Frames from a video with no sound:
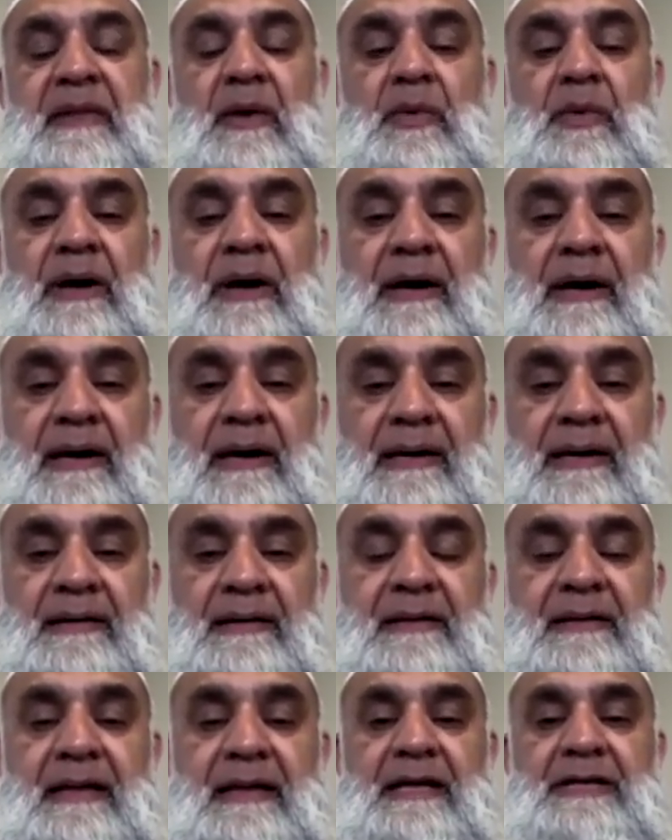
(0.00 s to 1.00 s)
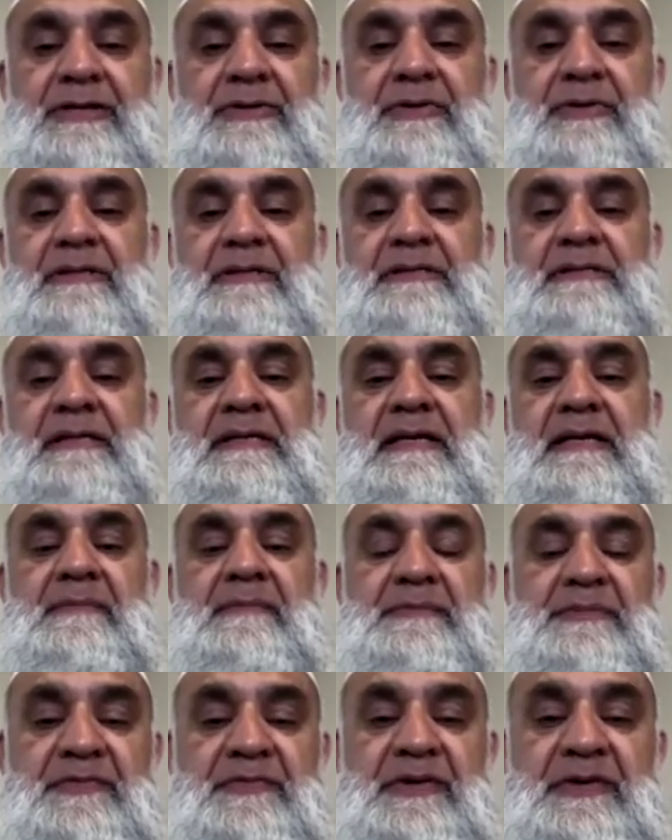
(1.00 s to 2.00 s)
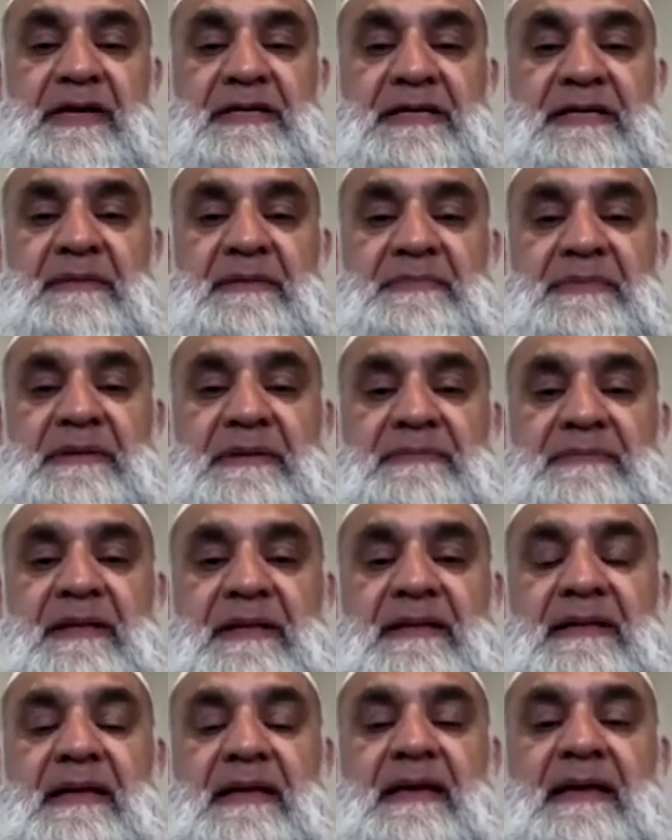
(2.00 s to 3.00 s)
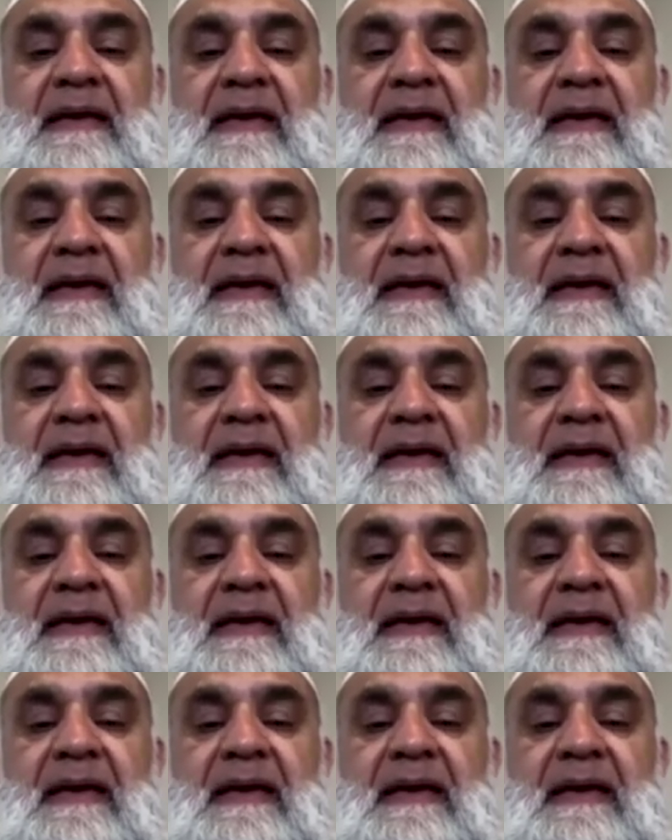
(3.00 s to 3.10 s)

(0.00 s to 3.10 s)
were intellectuals, professional people.